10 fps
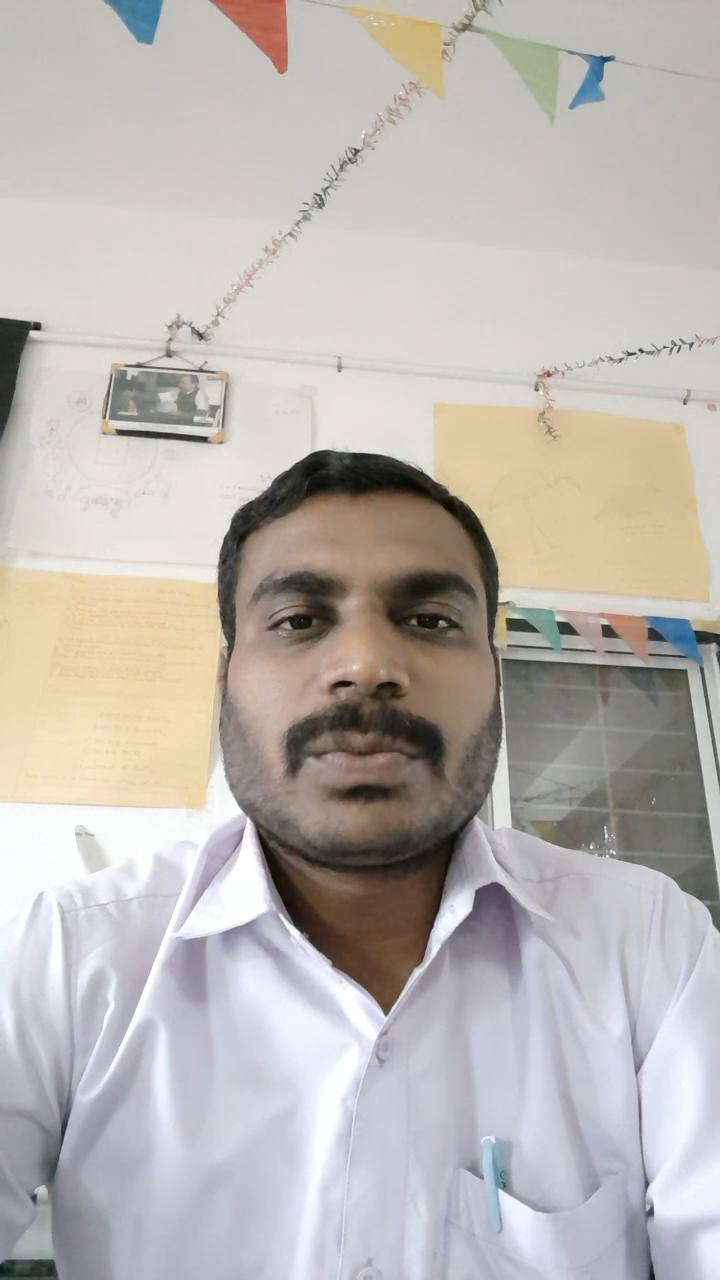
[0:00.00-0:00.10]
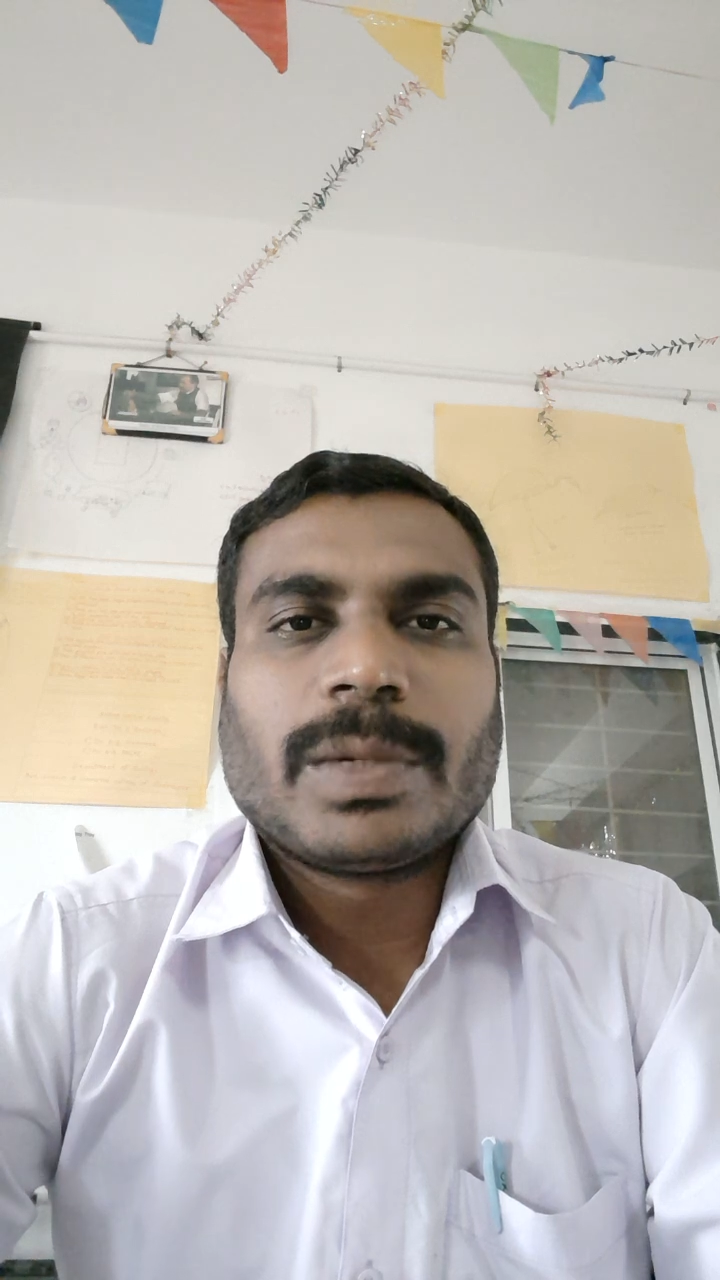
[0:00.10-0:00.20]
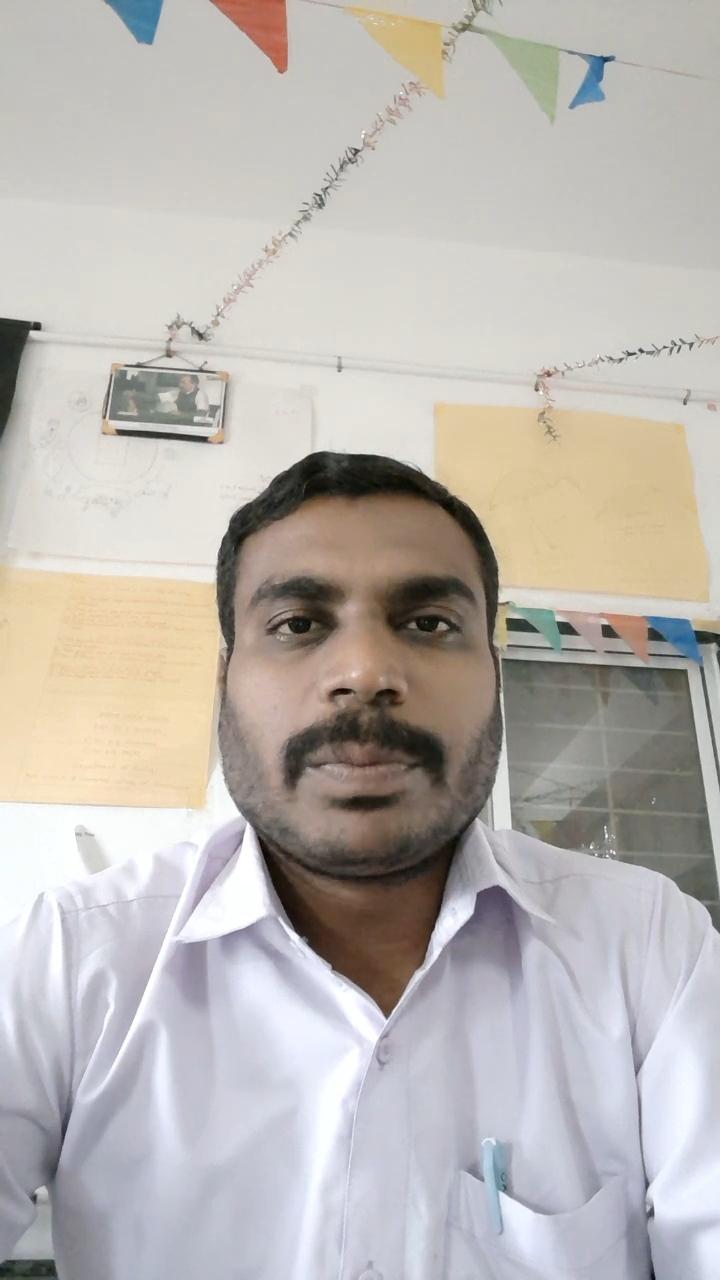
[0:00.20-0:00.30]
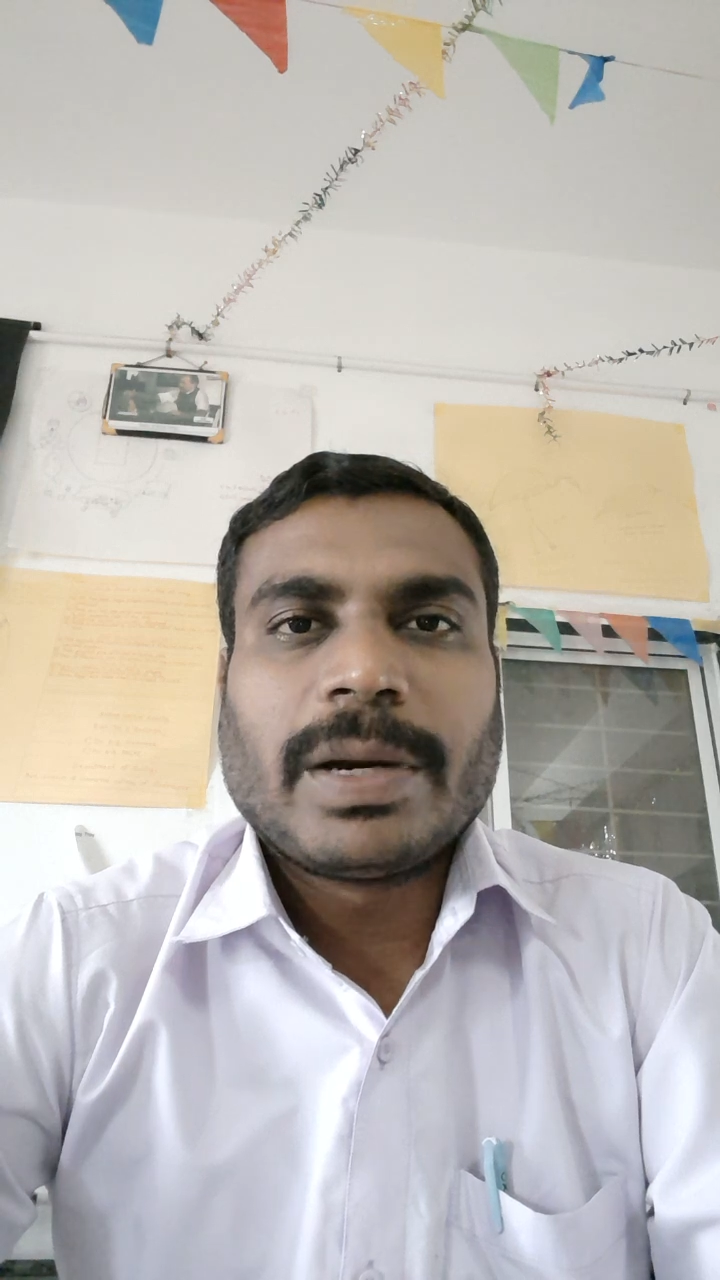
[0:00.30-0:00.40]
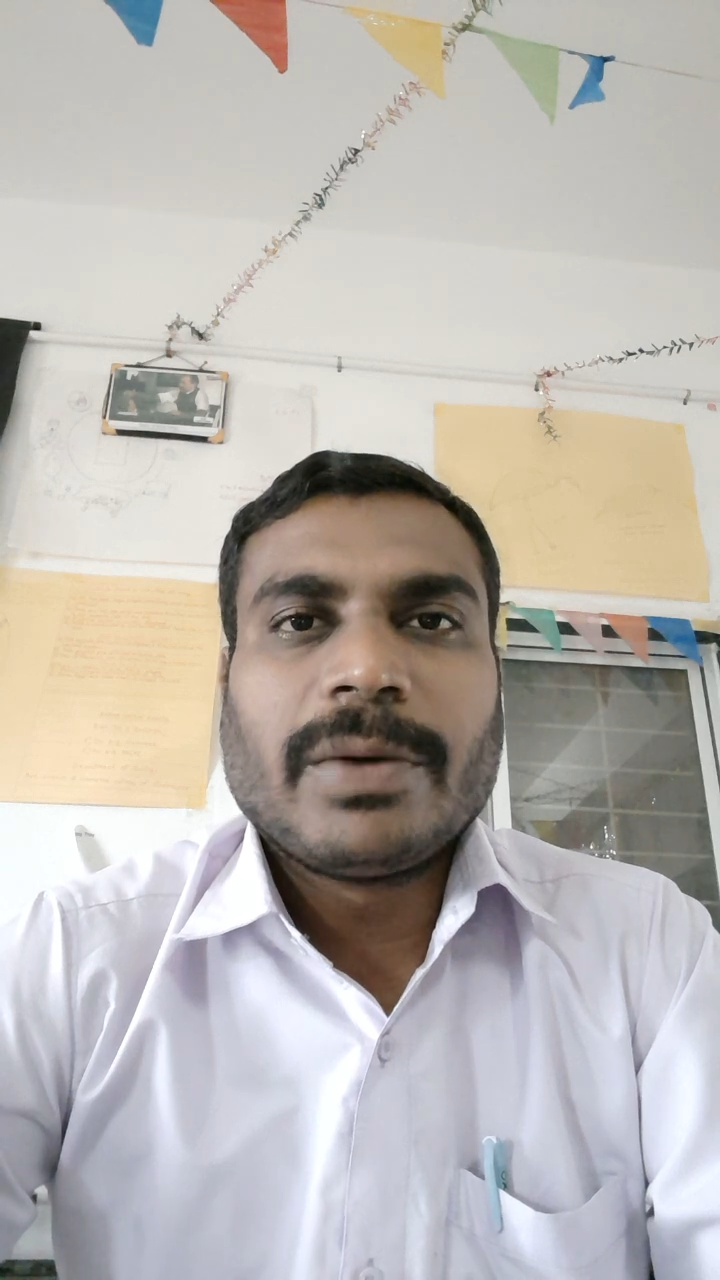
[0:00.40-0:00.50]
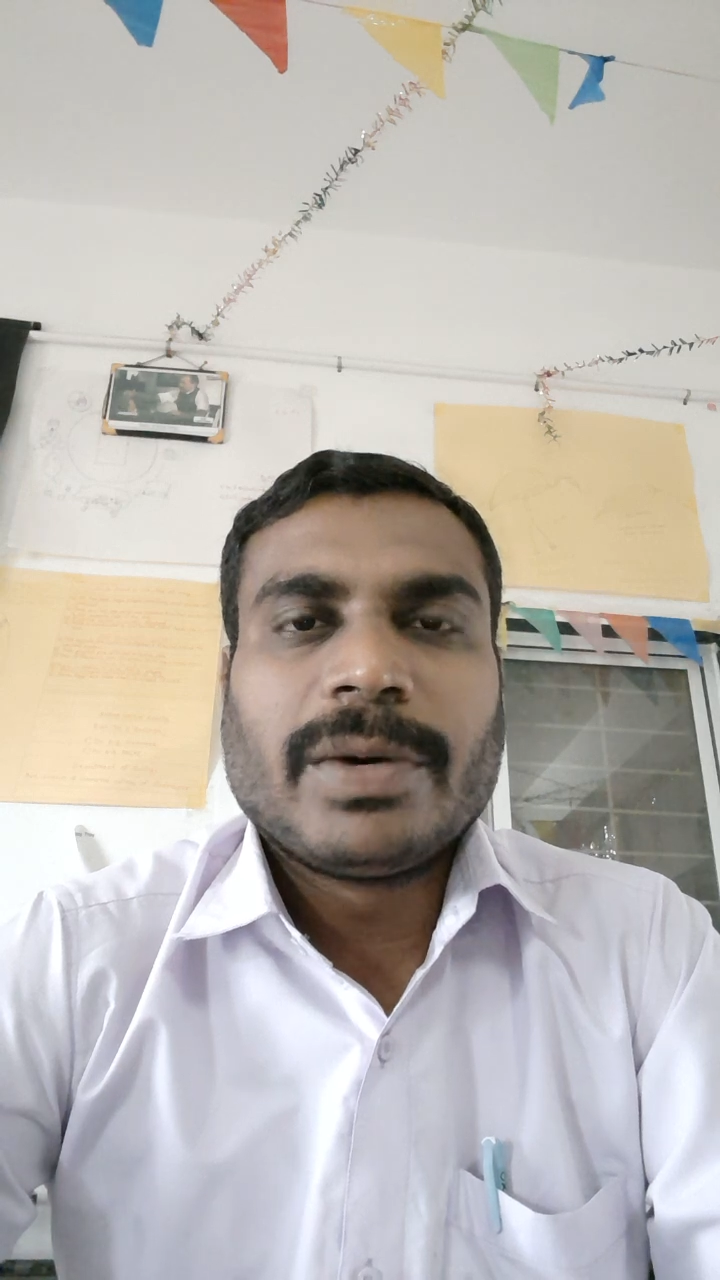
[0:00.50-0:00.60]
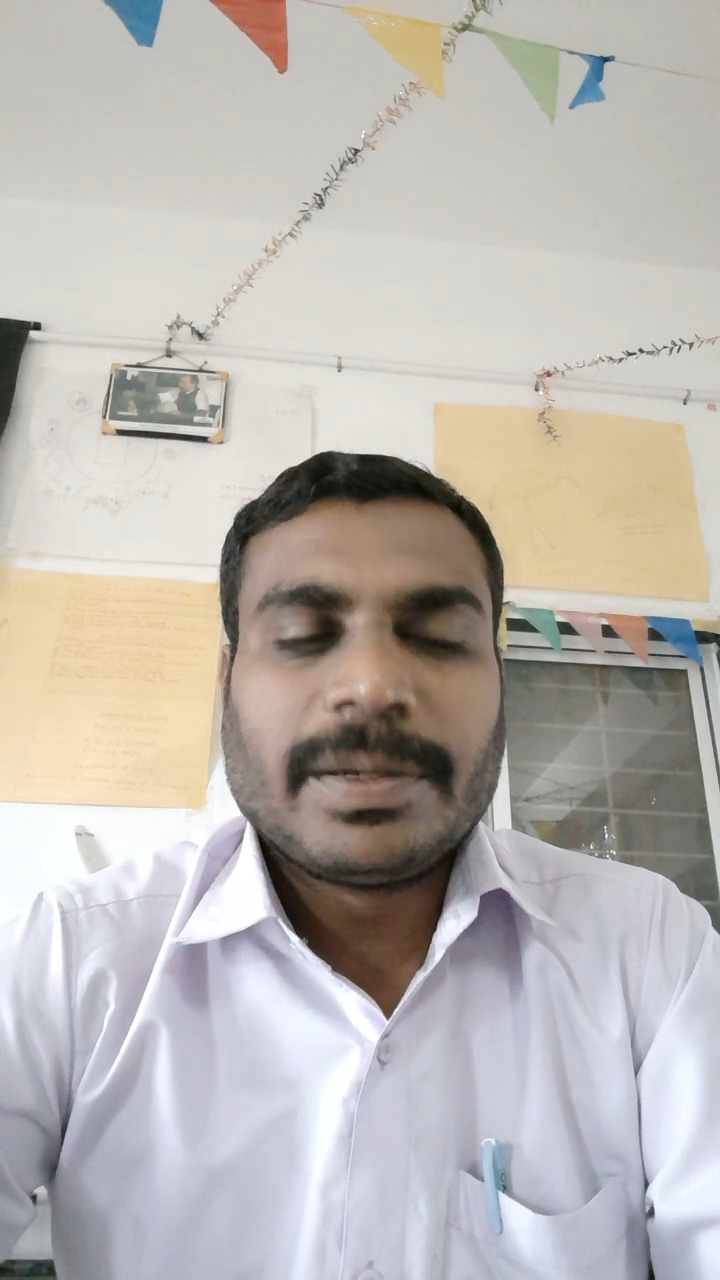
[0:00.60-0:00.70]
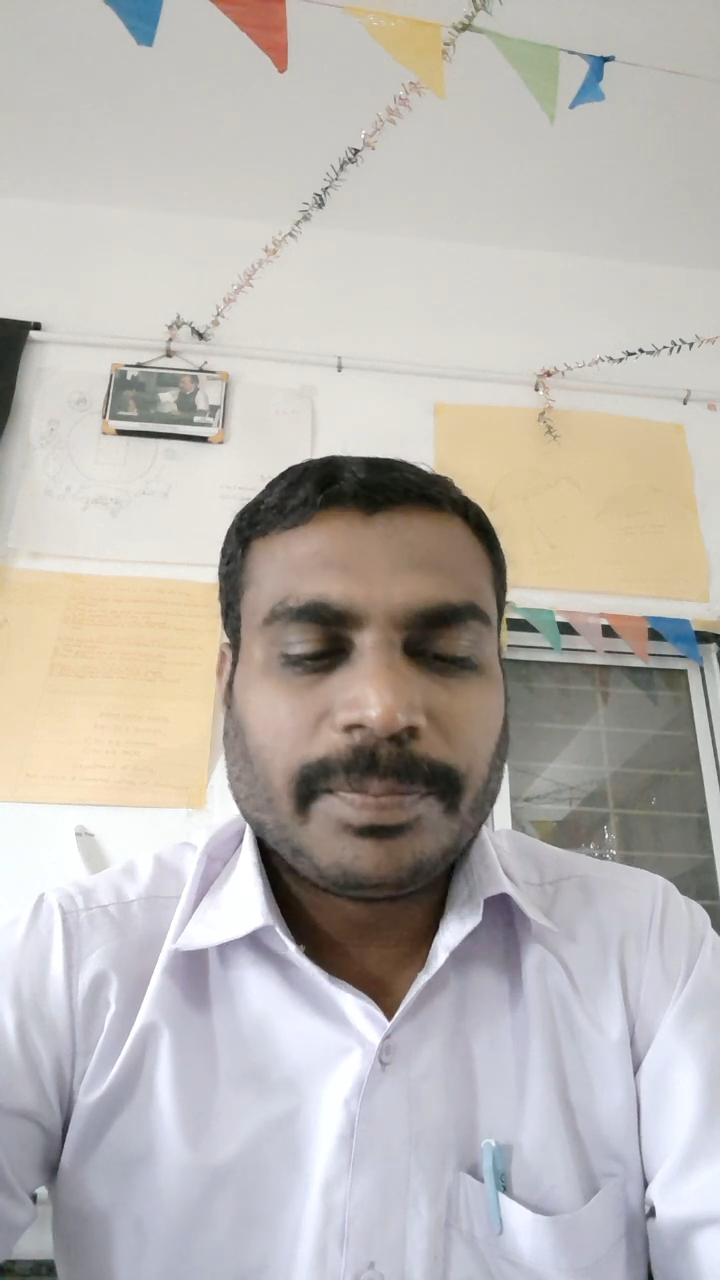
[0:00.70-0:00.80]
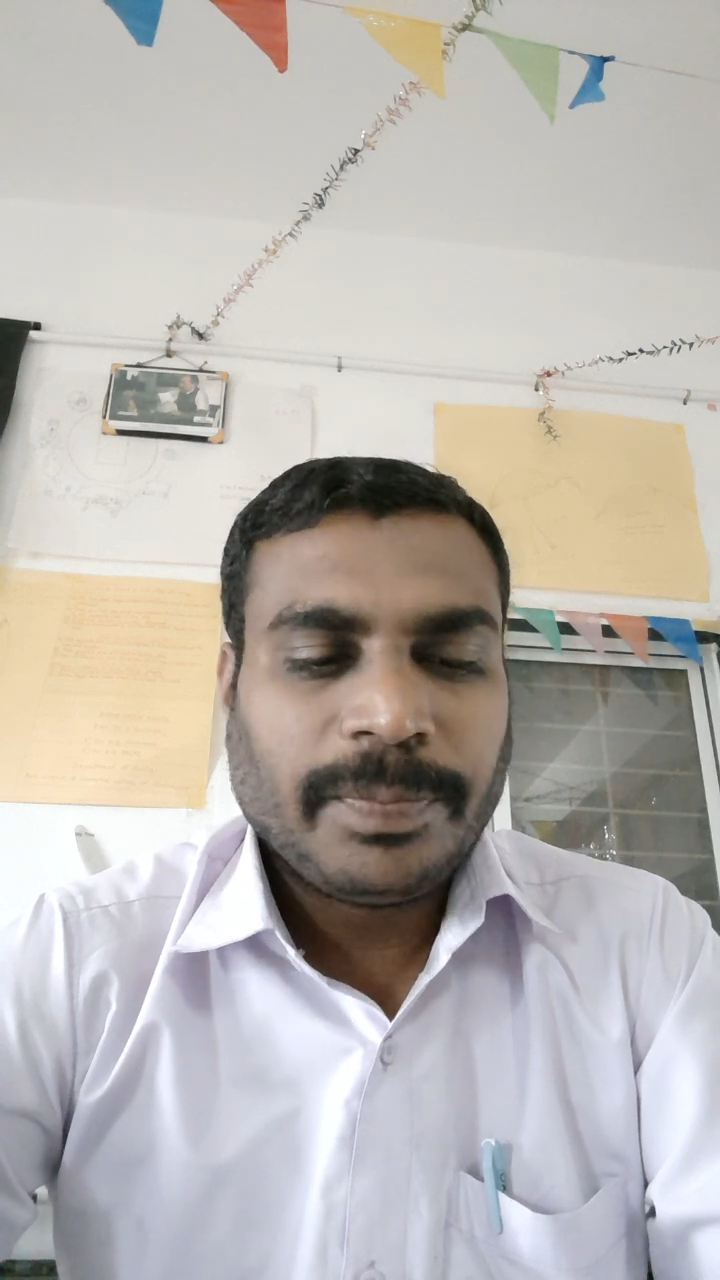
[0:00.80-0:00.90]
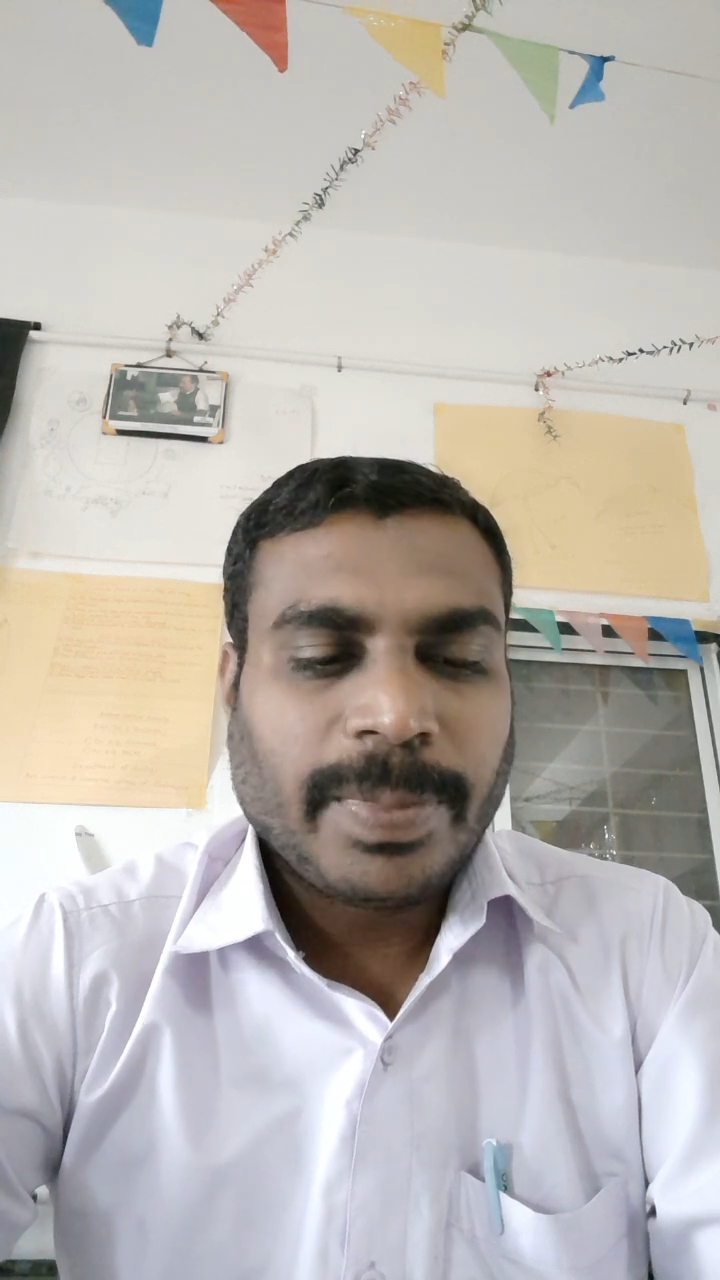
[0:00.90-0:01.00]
one by one.